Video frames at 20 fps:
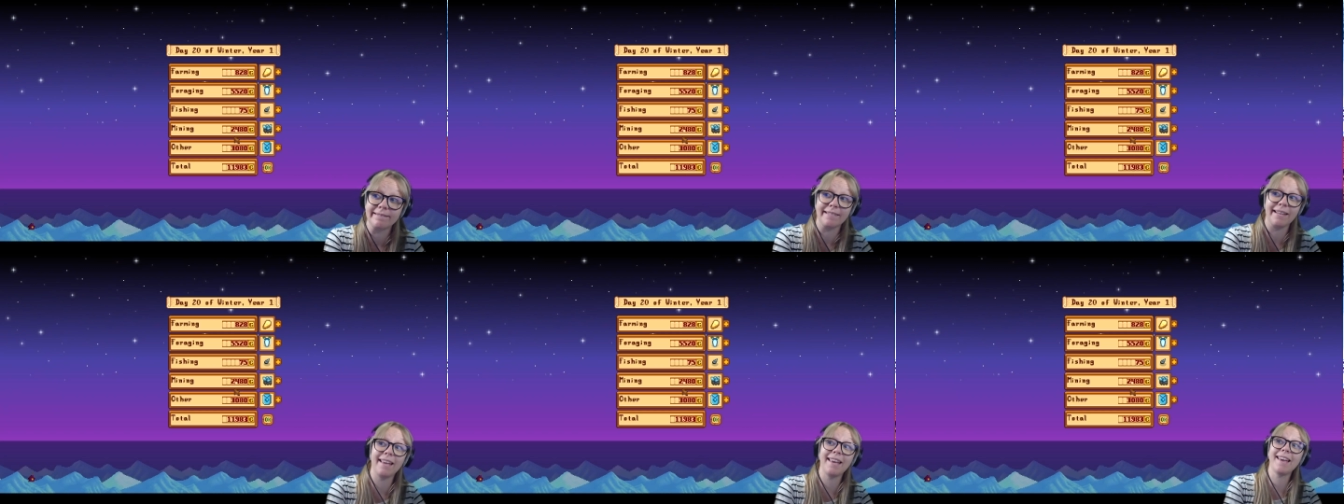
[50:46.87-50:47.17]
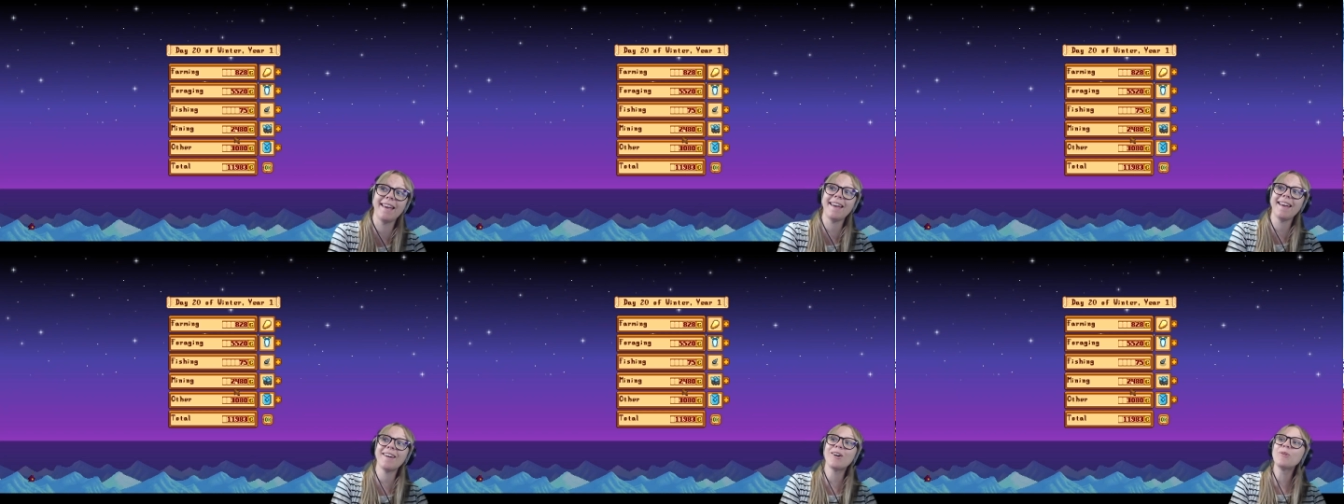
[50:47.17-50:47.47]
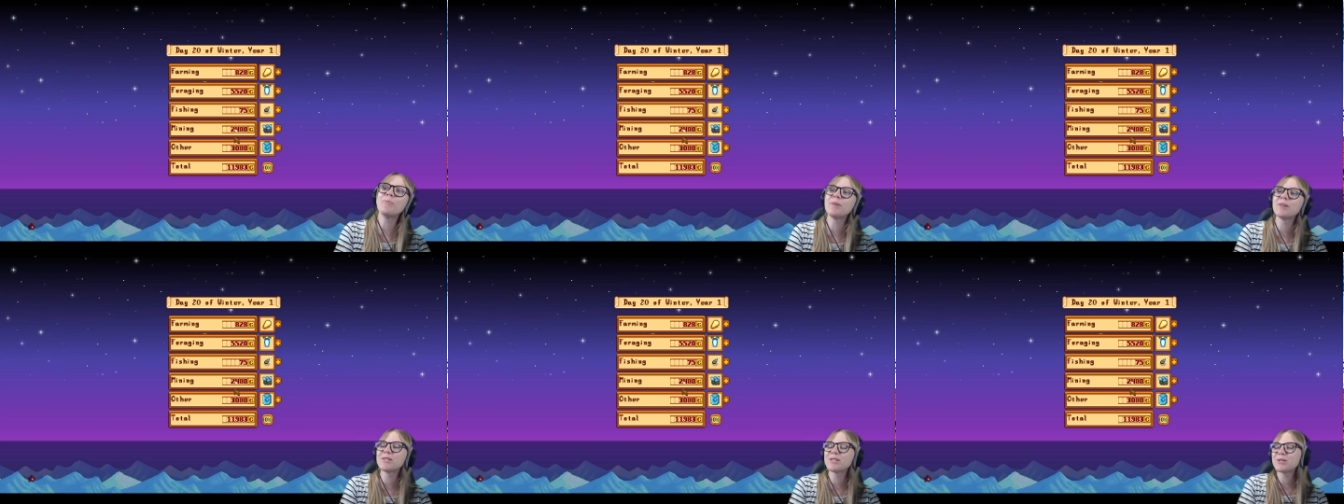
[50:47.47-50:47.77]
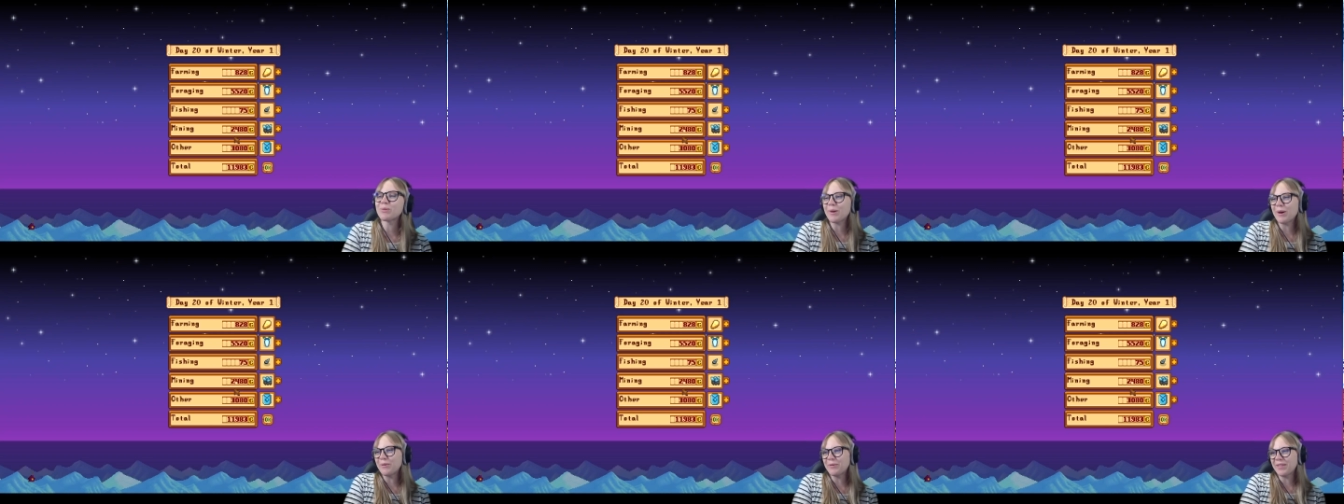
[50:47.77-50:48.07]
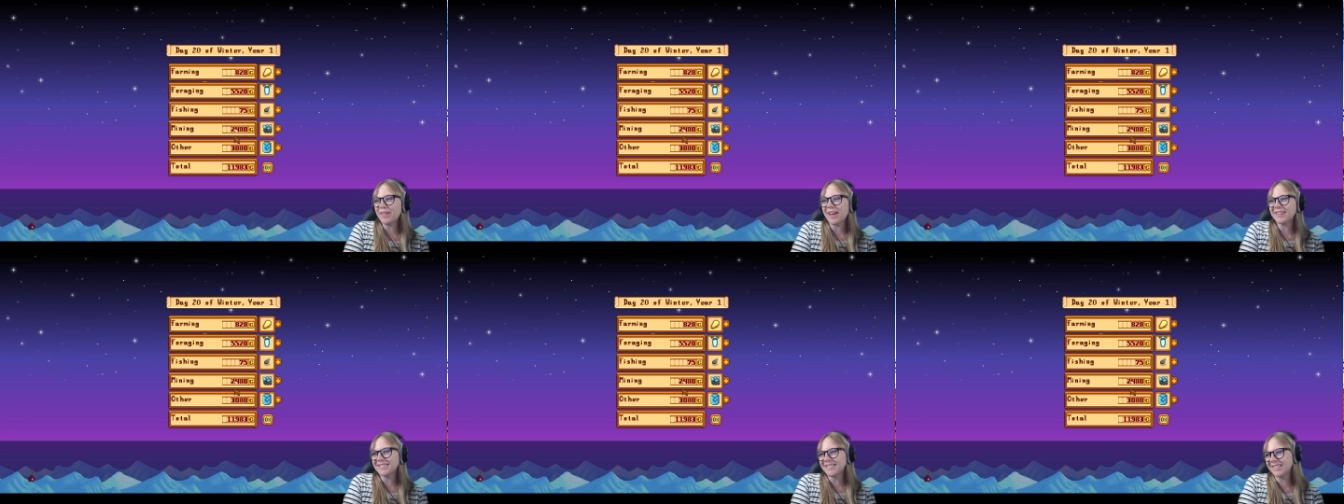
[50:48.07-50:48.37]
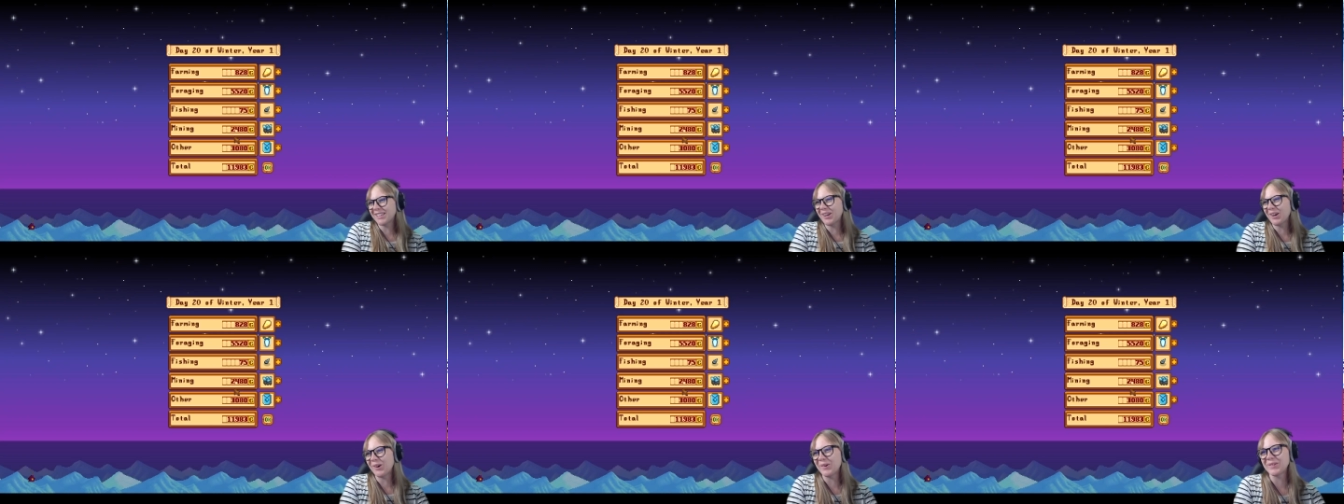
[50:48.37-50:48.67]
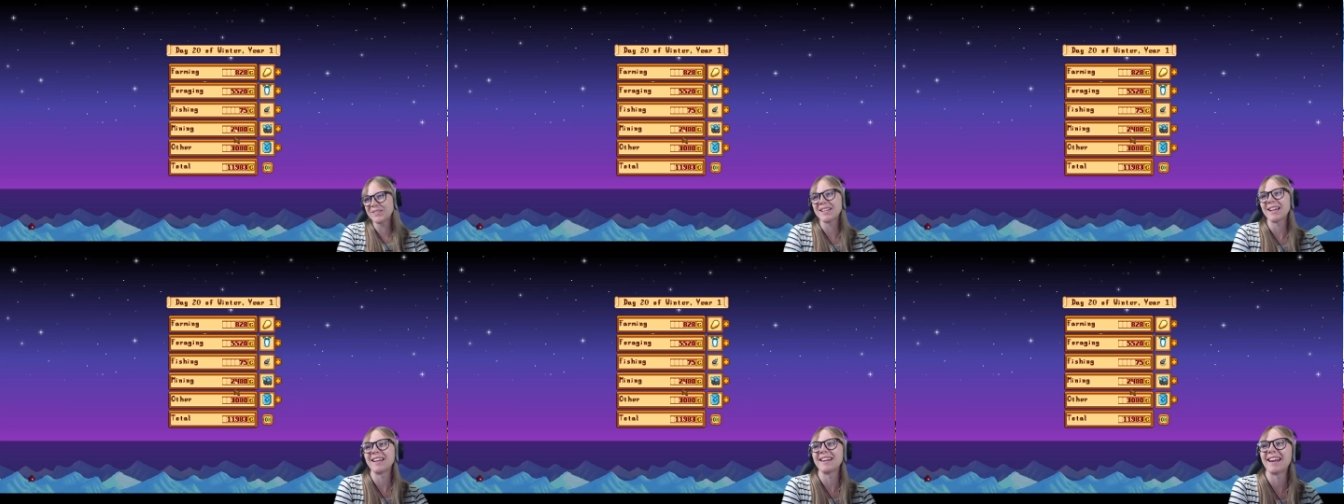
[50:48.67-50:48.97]
Yeah, almost twelve thousand
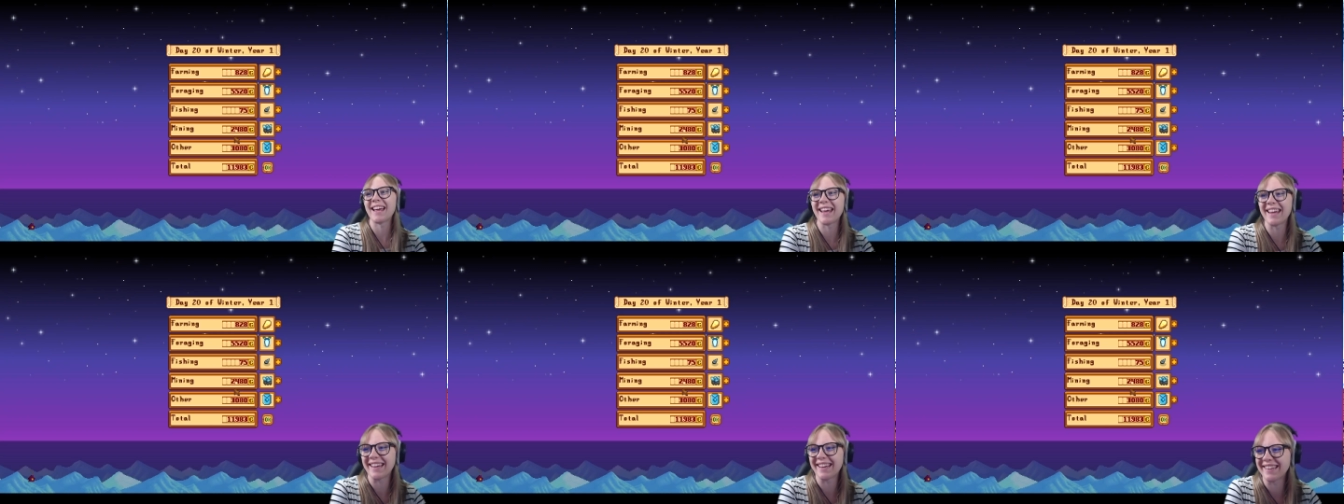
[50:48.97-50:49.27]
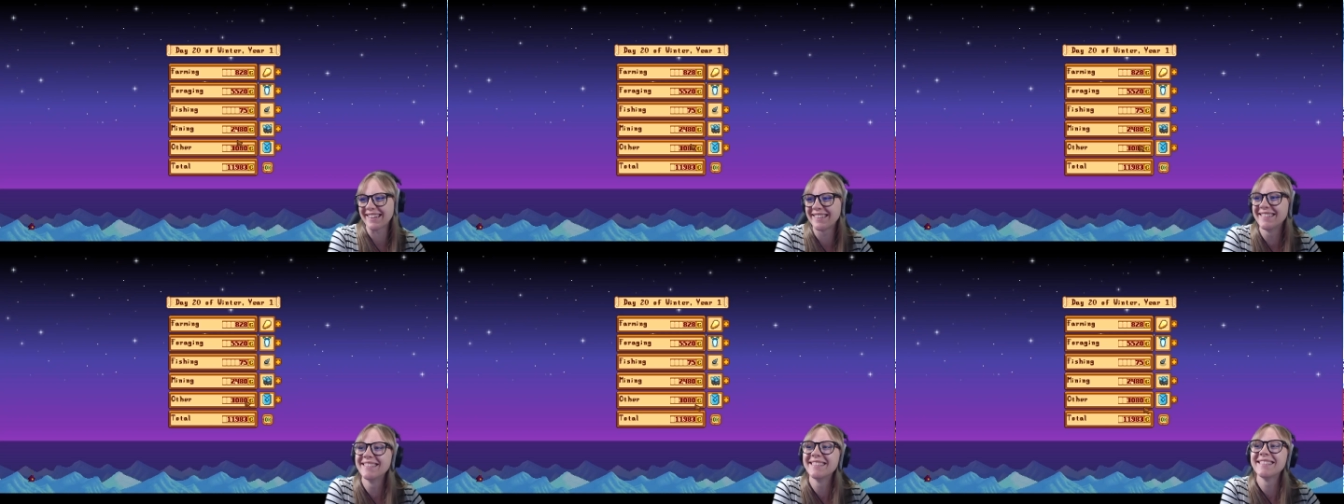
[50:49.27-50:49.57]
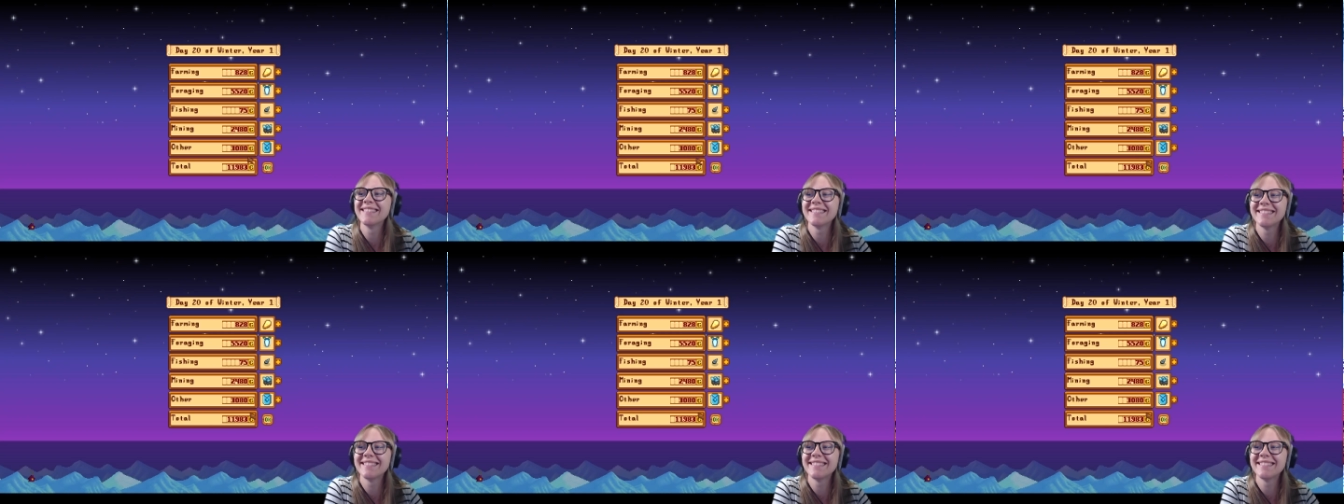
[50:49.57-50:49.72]
gold today.